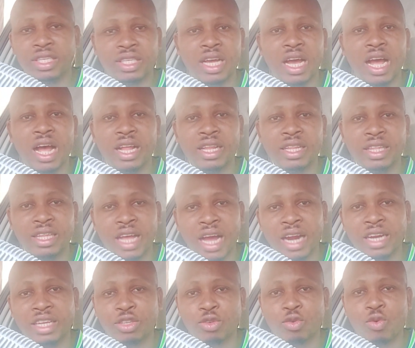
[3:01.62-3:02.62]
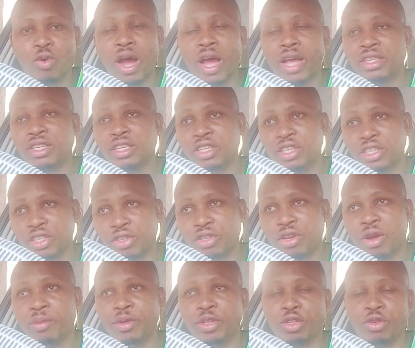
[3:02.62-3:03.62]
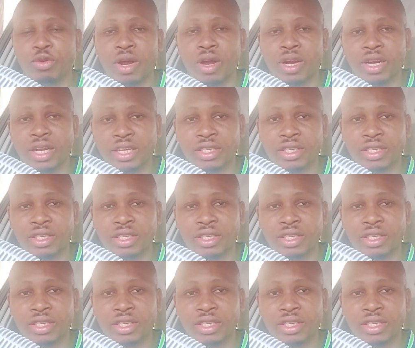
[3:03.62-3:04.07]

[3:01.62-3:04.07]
it, and that is quite disturbing to an